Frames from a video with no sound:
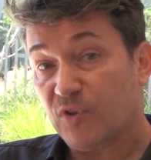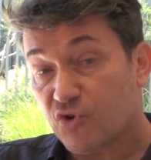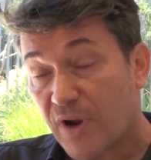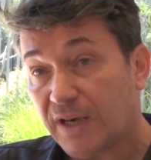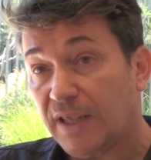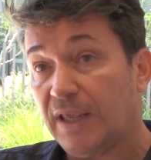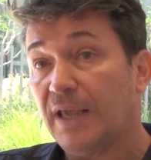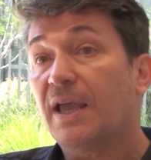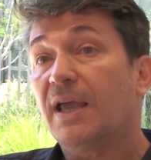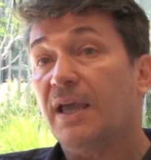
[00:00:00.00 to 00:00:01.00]

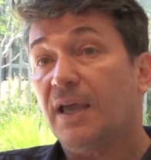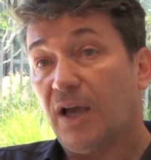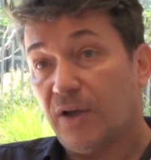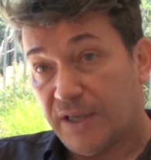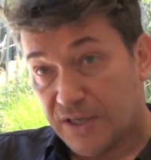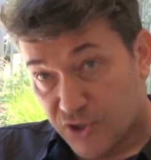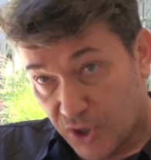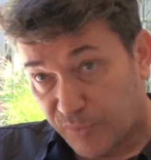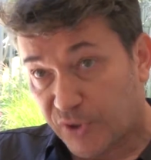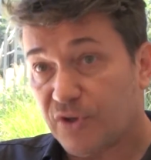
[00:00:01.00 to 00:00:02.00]
training
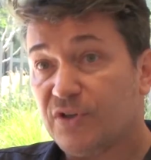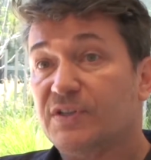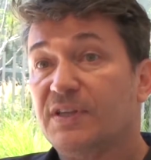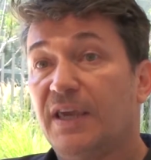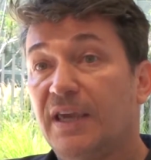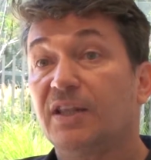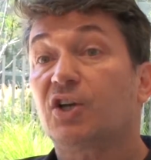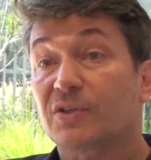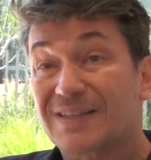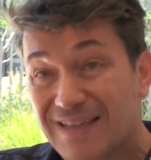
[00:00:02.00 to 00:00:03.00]
interpreters
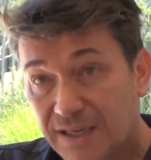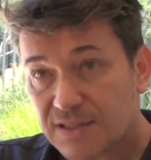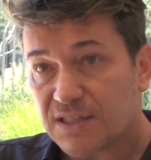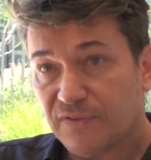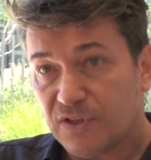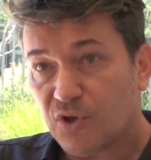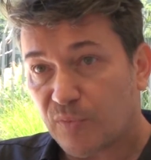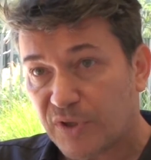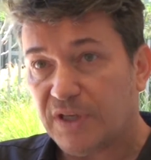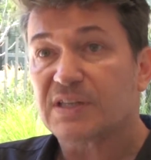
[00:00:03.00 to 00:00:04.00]
in consecutive
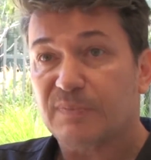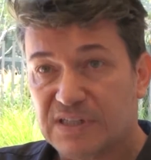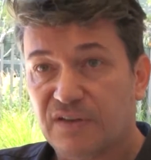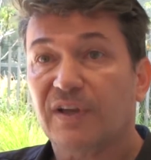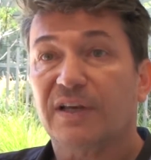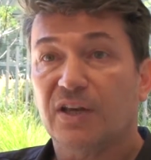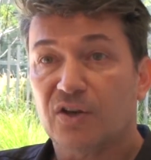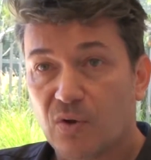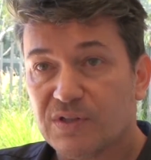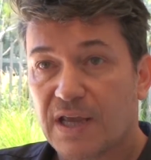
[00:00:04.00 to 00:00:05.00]
interpreting, specifically
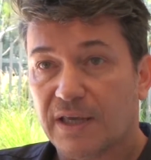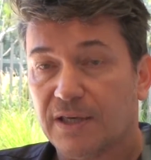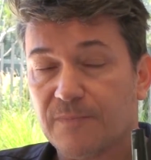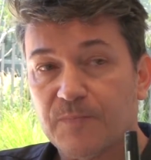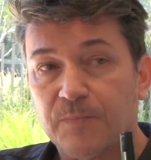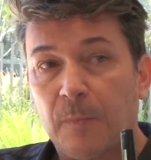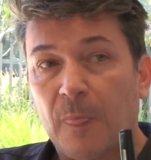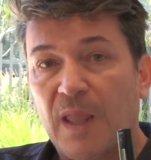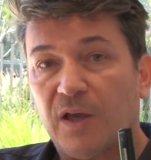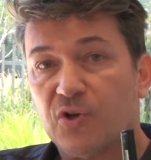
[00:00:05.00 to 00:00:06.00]
in note-taking.
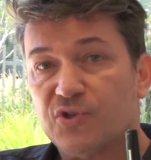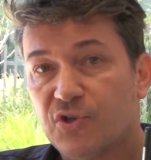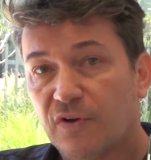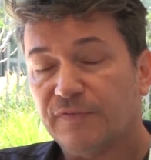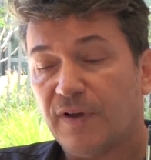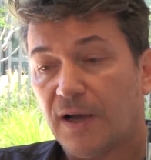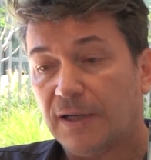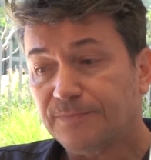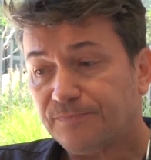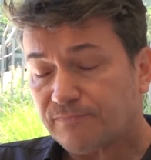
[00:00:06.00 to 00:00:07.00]
Because so
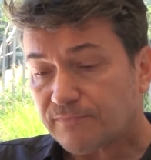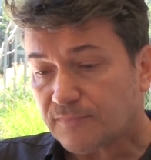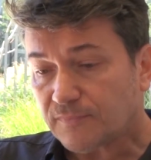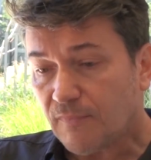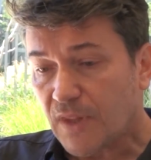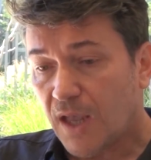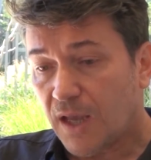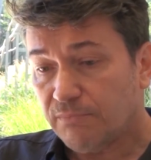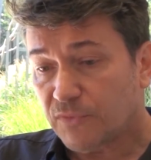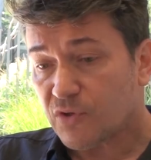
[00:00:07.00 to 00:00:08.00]
far,
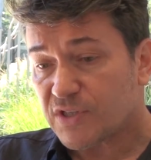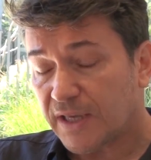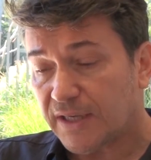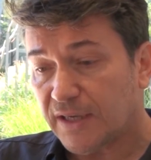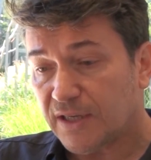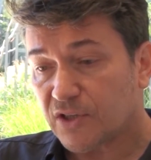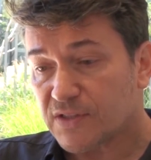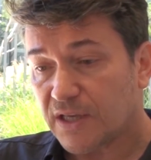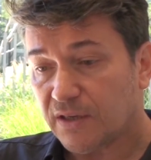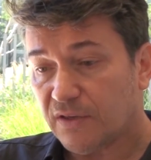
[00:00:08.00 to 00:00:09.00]
note-taking in
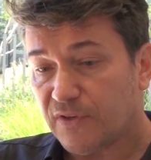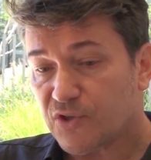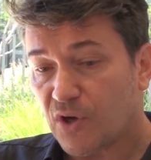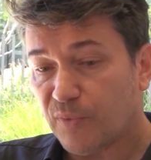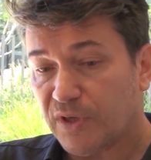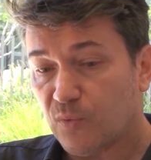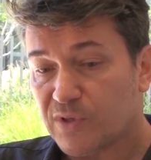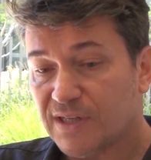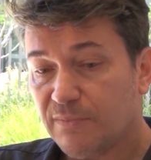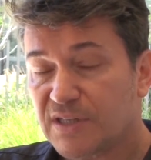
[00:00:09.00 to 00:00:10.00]
consecutive interpreting
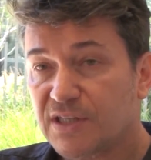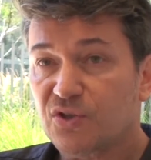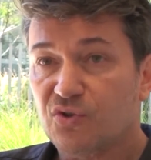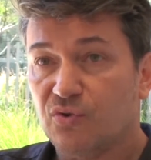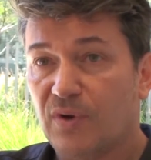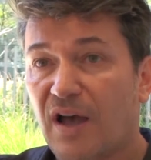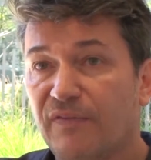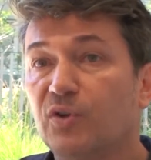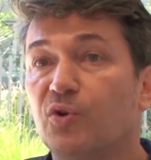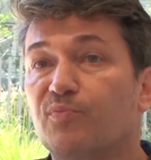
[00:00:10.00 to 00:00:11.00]
was limited to
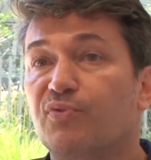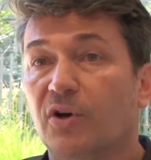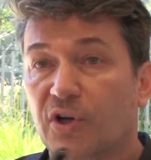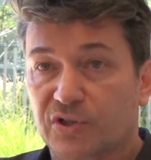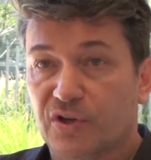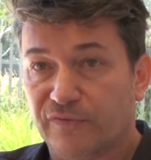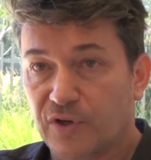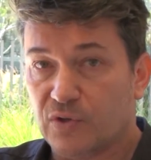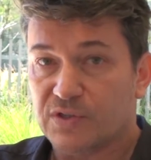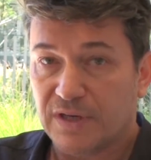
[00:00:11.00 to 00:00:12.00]
having the product of
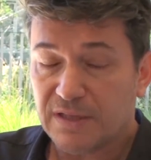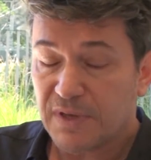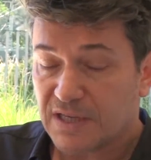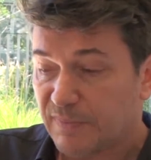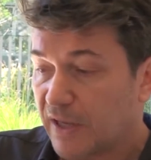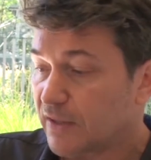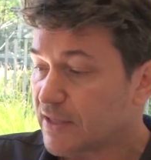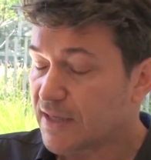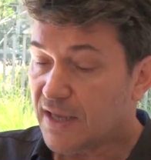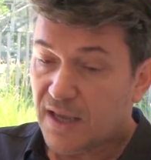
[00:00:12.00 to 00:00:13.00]
notes. So let me explain
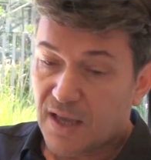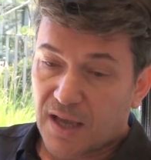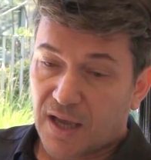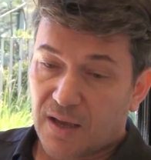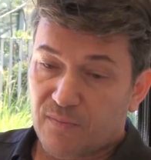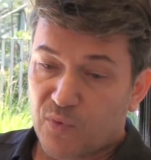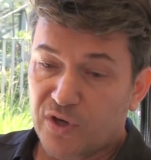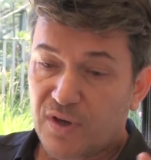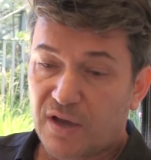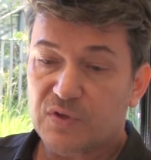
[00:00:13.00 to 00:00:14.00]
this.
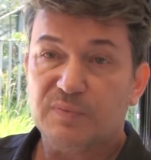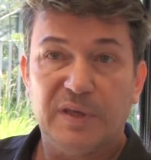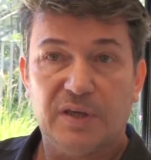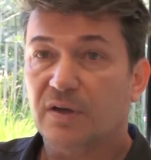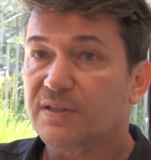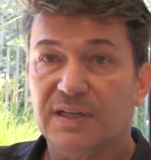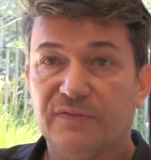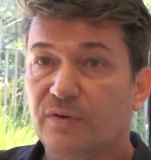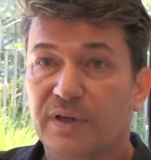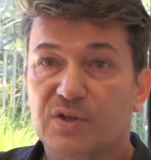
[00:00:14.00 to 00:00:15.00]
When you have a speaker
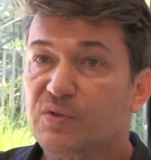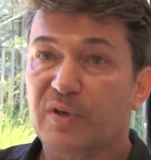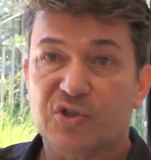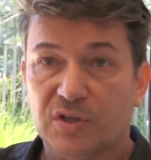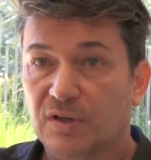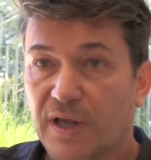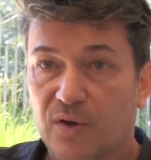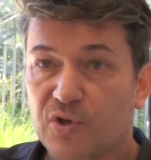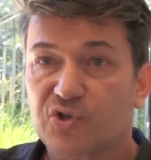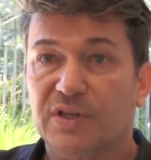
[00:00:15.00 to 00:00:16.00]
delivering a speech in a
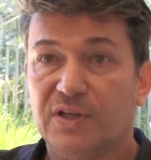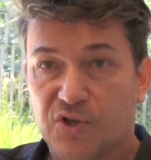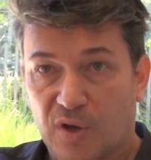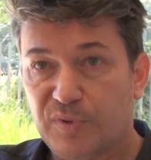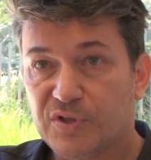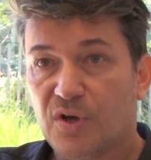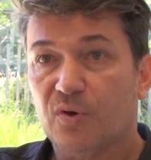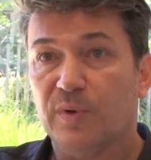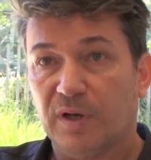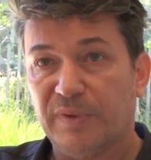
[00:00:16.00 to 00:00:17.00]
language, the interpreter
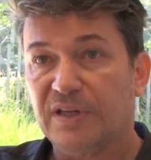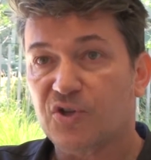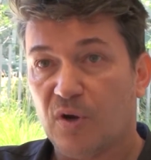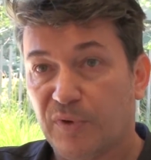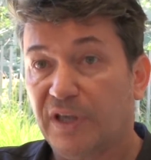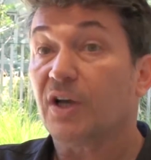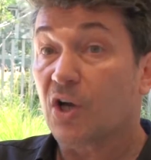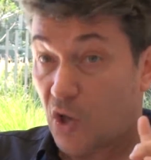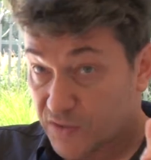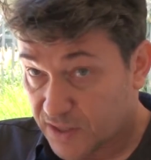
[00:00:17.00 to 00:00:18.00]
who will be
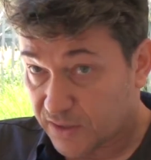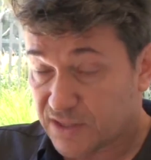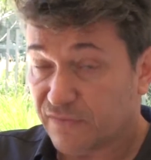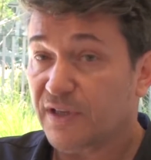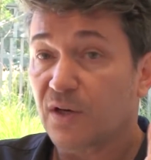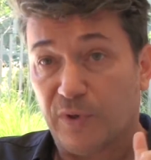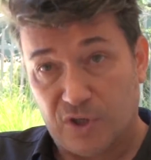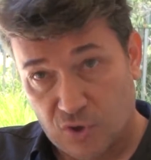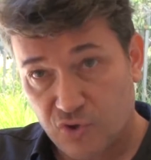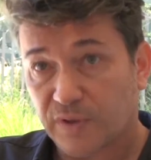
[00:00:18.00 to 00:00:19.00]
interpreting consecutively, and
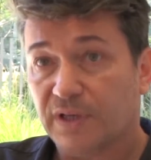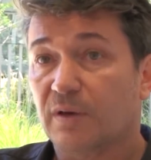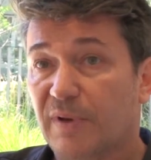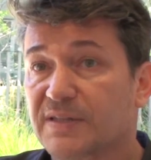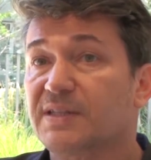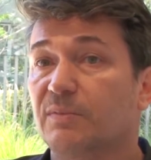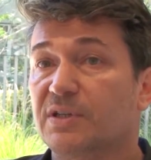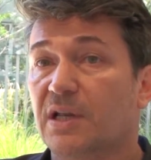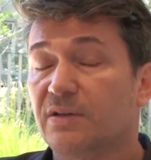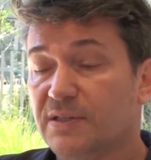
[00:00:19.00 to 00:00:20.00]
we're not talking about
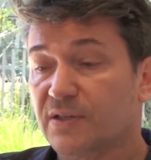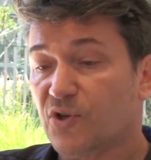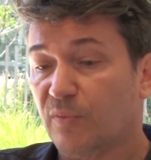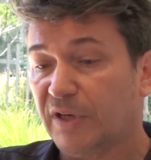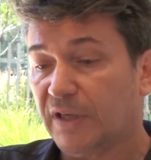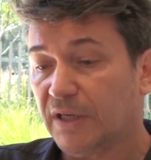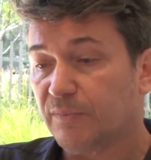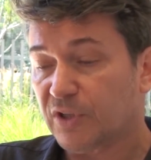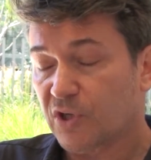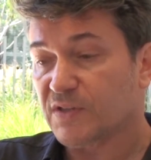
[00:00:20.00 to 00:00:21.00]
simultaneous interpreting
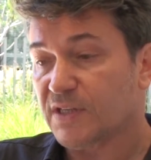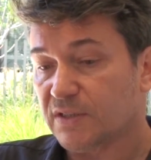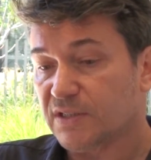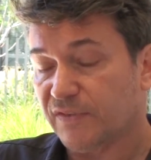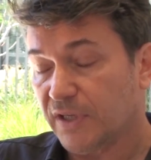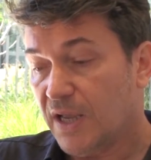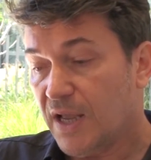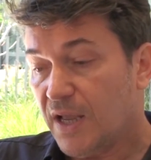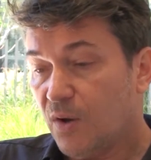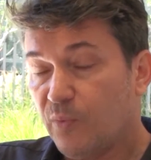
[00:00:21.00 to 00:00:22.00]
here, but consecutively,
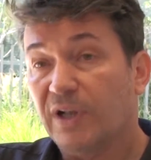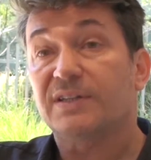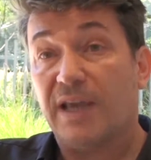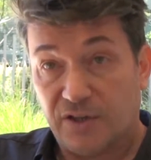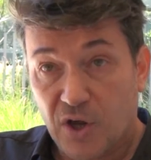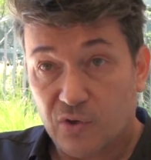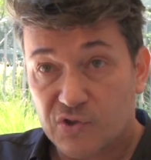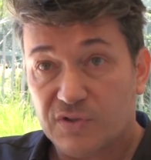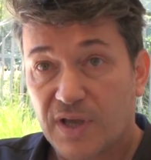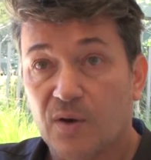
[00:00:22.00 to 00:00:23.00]
will take
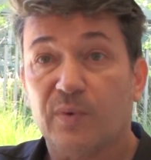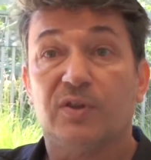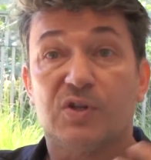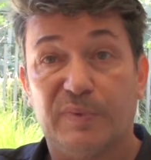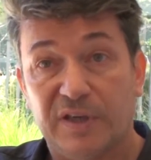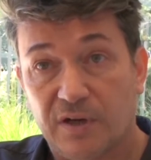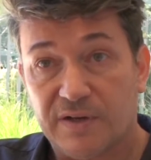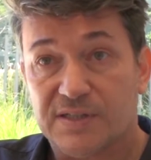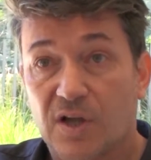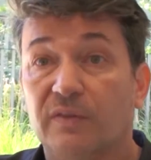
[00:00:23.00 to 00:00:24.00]
notes, and when the
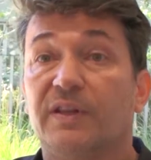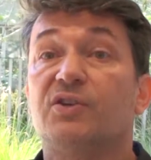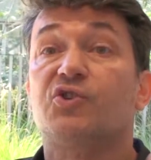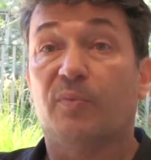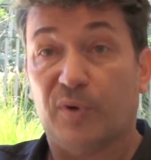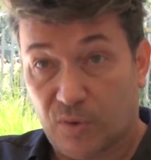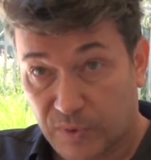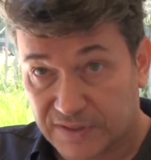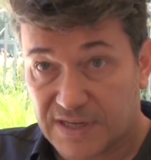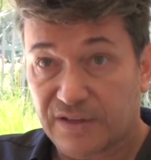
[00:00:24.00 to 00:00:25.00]
speaker is done, the interpreter
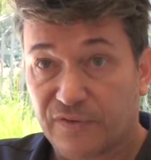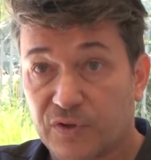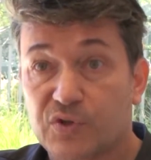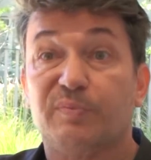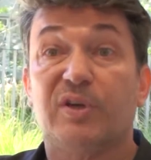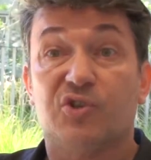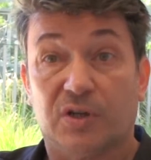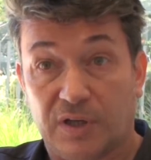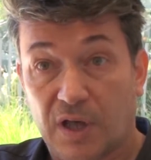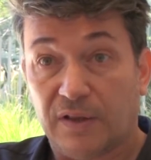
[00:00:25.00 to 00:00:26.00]
will deliver the speech
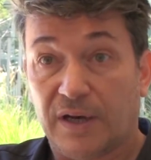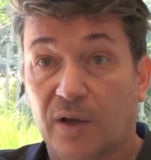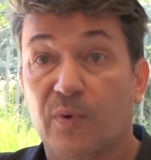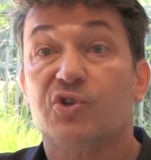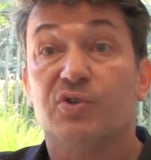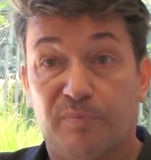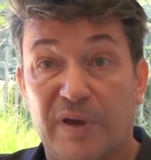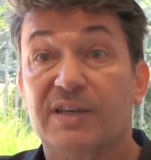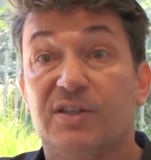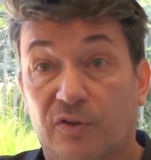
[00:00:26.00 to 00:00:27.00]
in another language
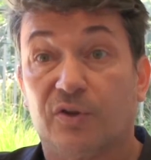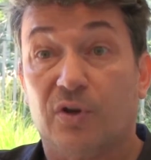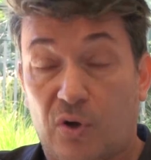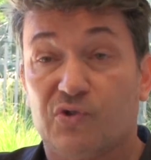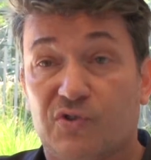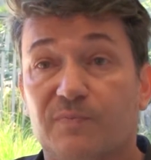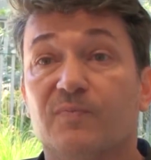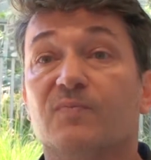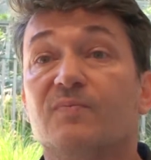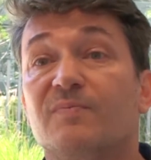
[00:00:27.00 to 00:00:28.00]
based on the notes.
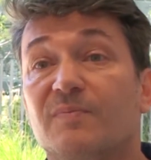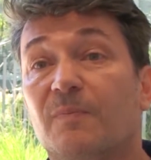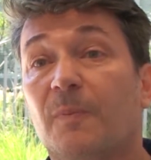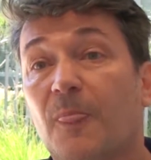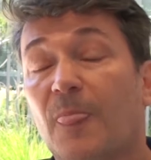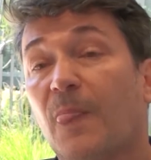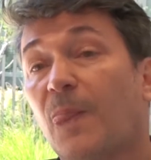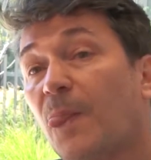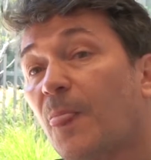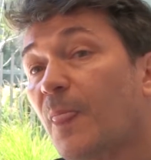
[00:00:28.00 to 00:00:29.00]
Could you just, for